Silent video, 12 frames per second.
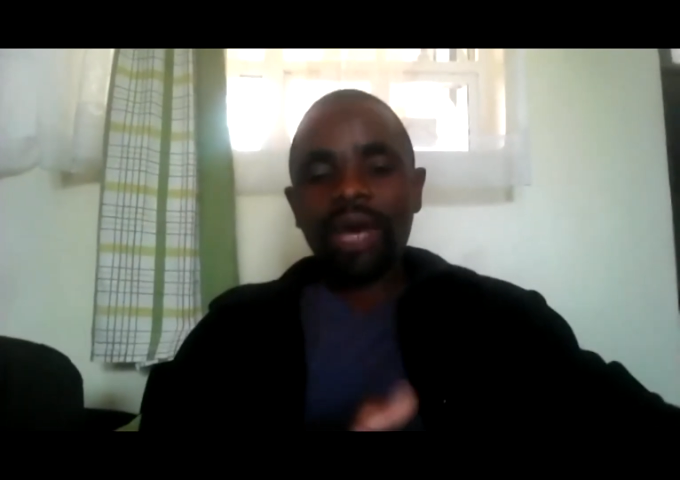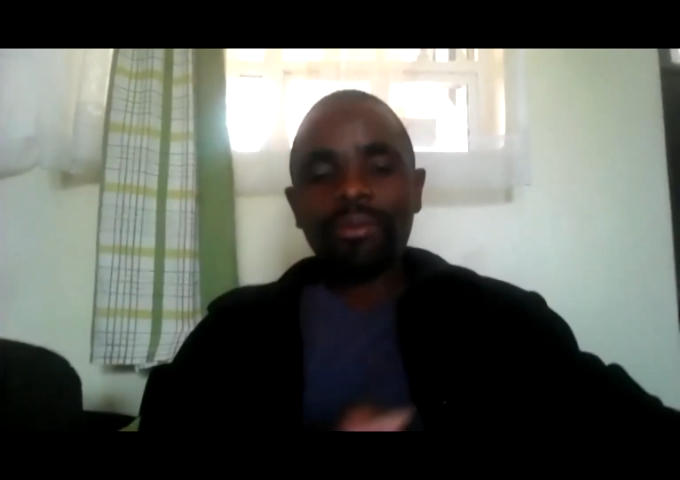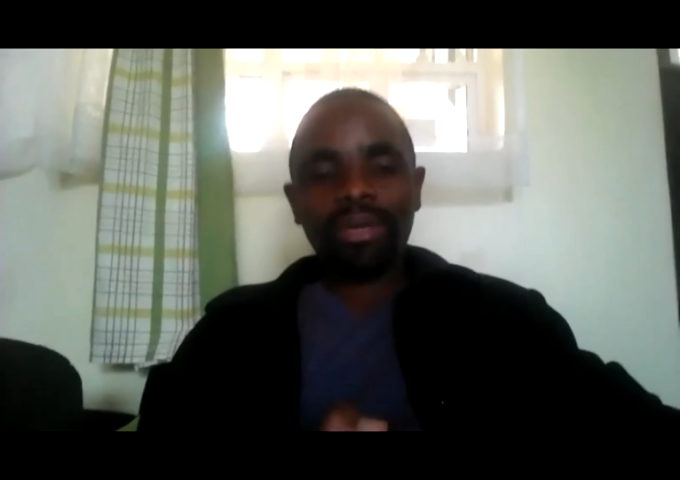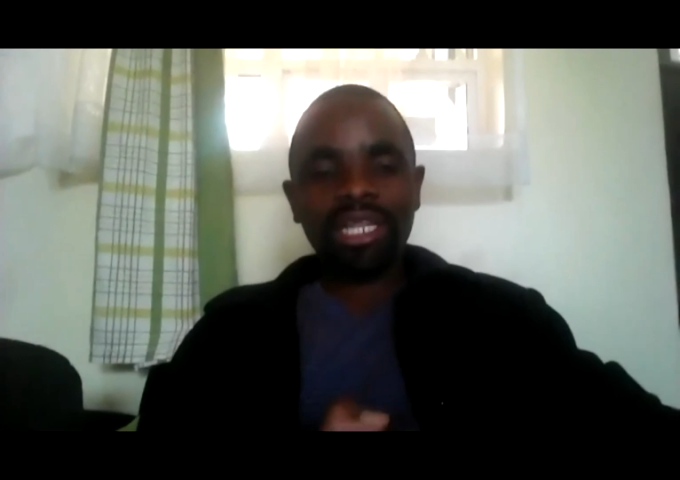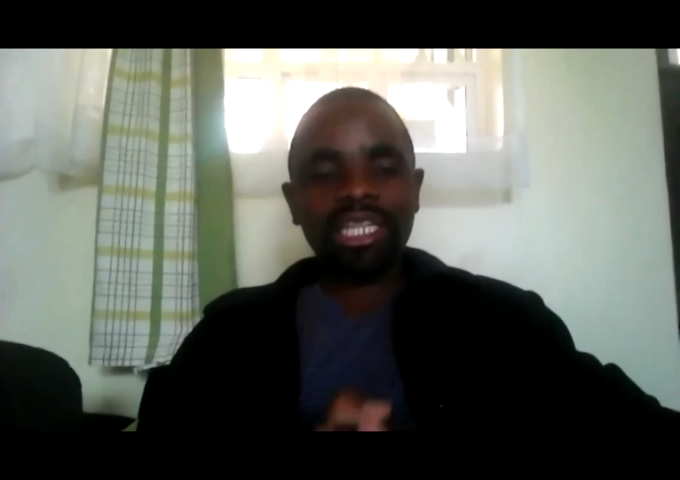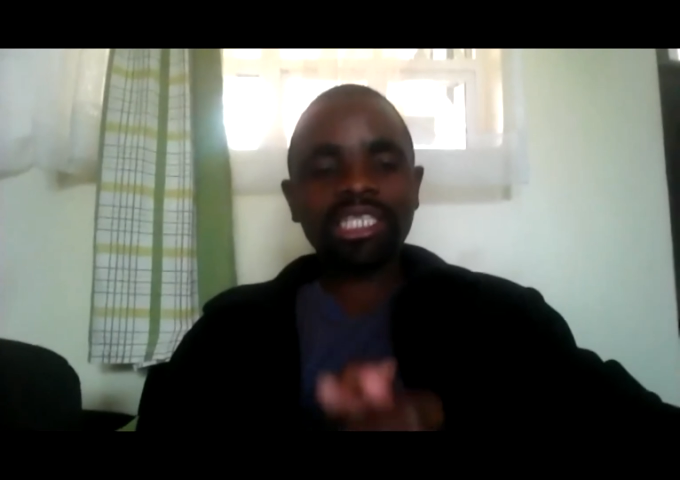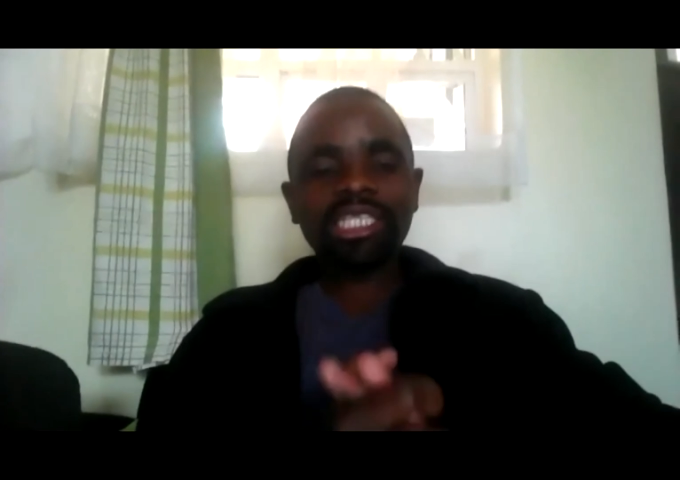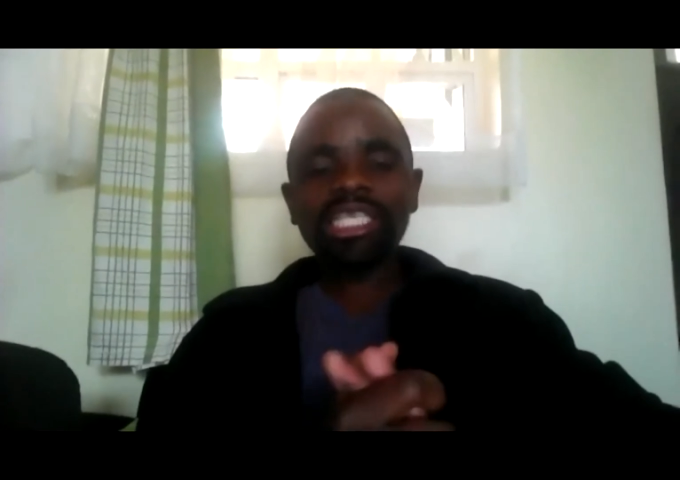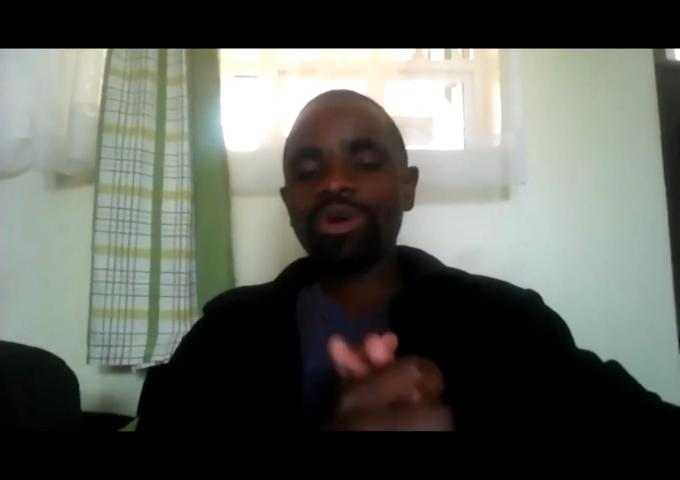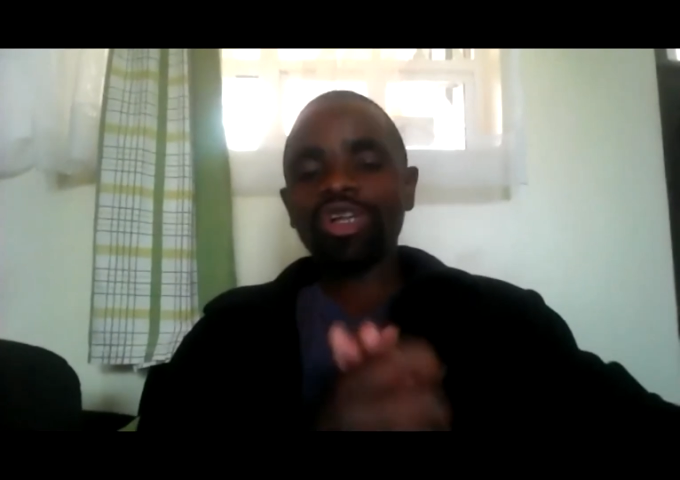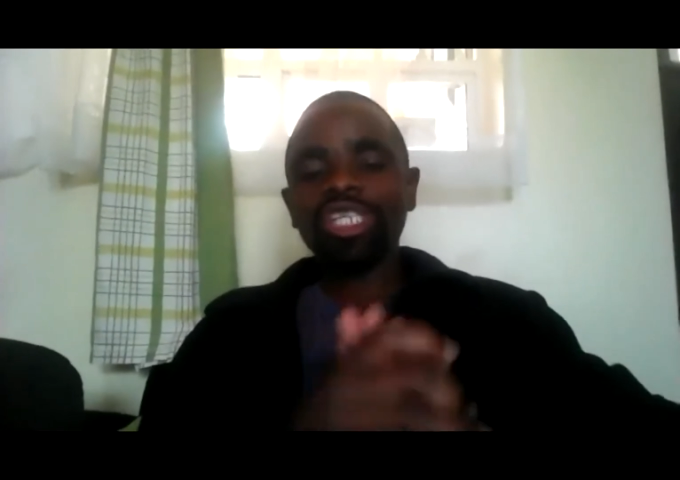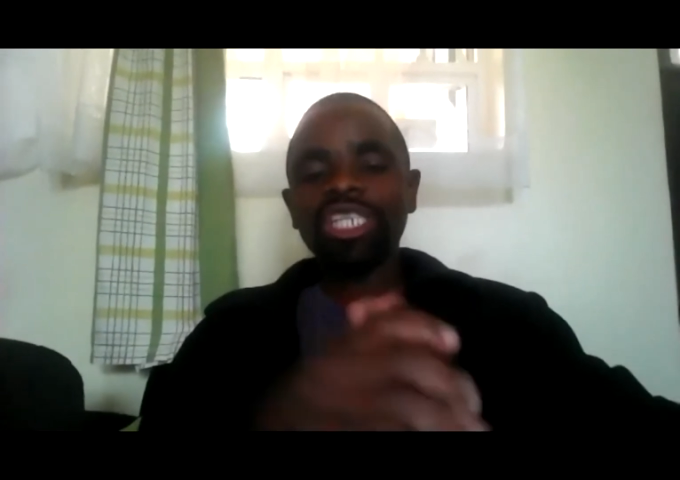but this
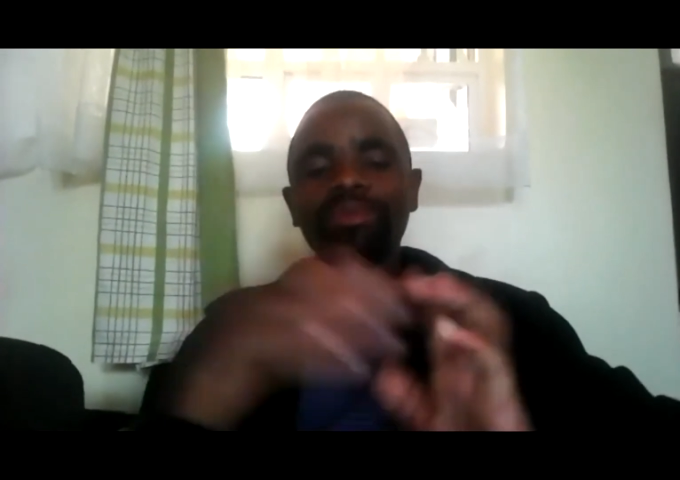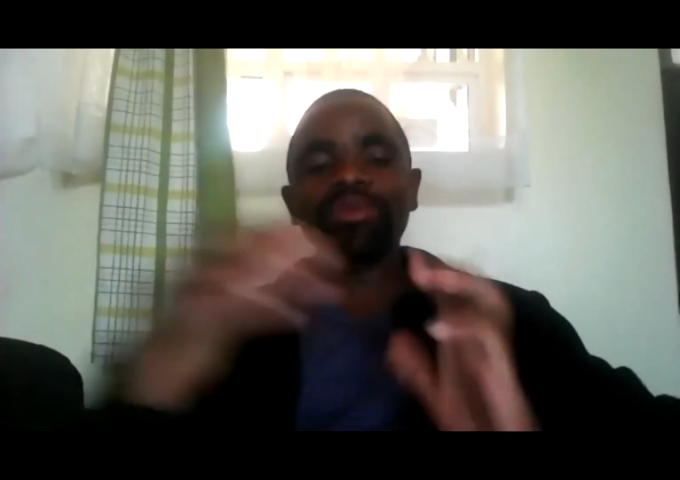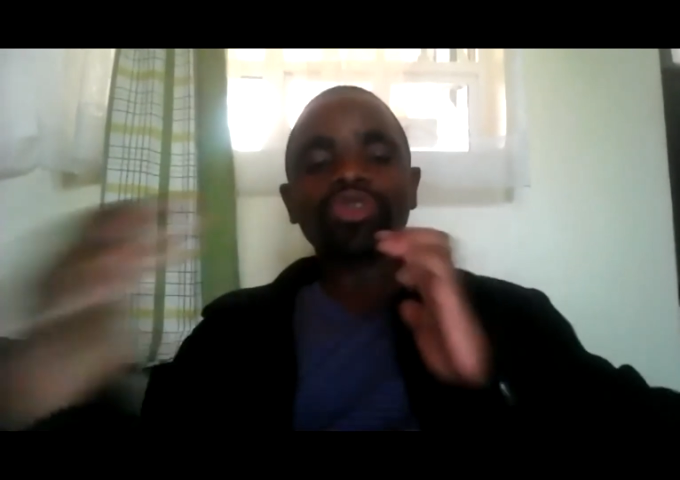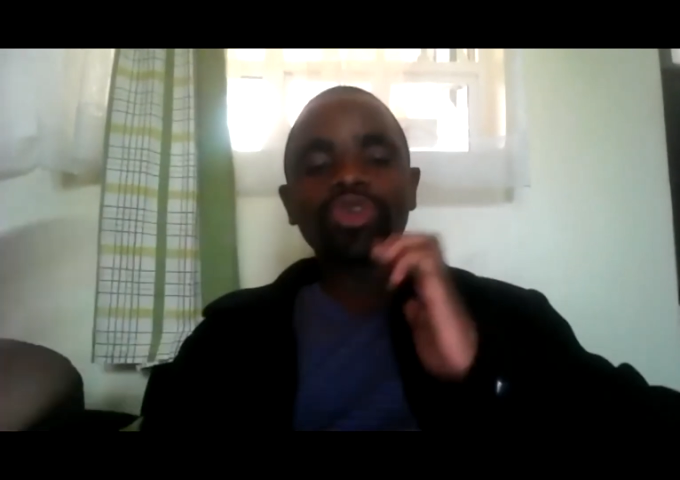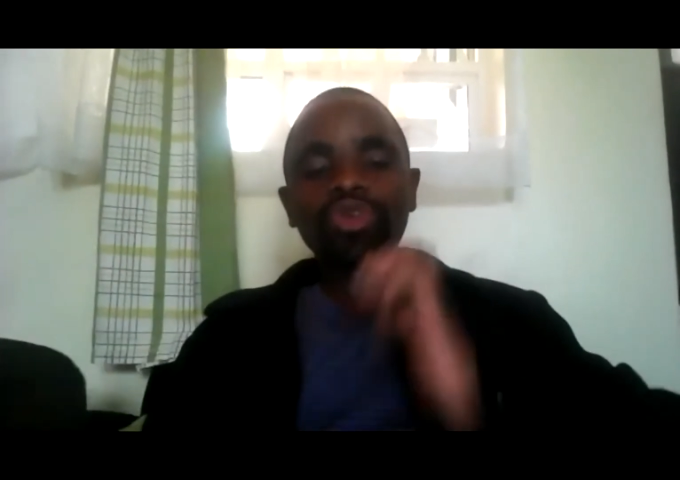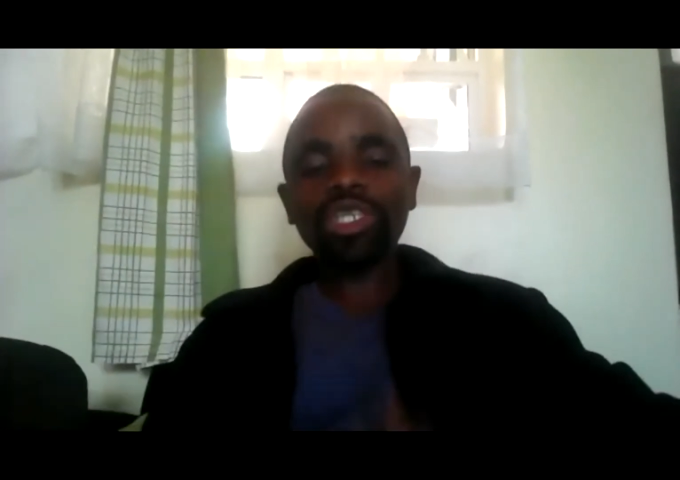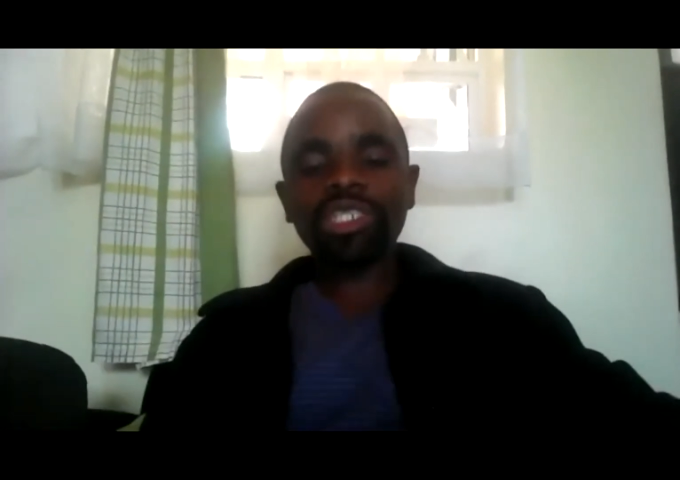year we're not able to do